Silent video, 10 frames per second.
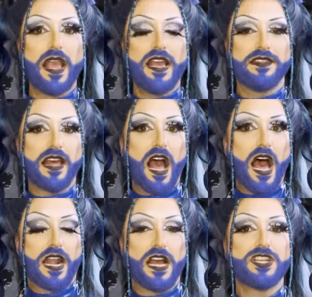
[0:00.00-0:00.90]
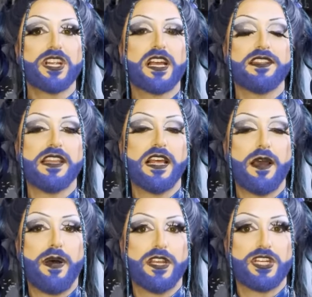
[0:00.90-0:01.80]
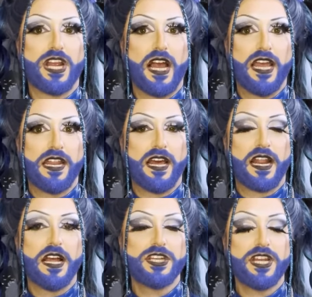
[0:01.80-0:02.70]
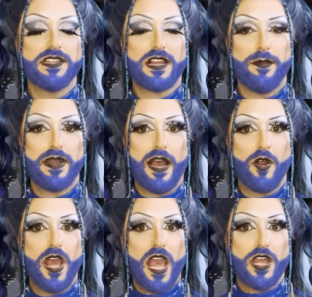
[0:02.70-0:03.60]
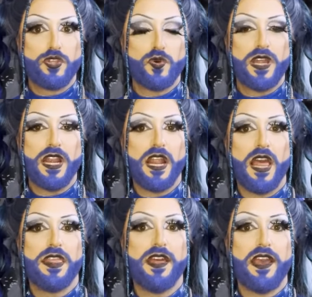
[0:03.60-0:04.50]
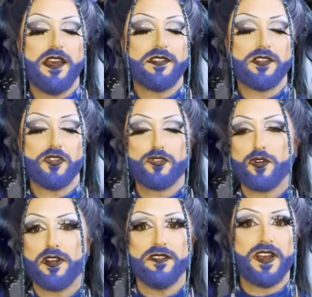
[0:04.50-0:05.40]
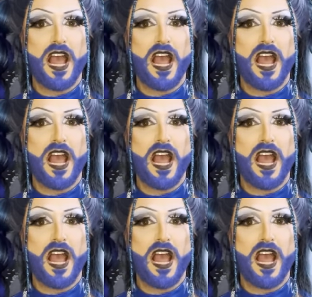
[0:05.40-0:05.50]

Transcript: is Arantxa Castilla-La Mancha, and Arantxa is coming out doing this sort of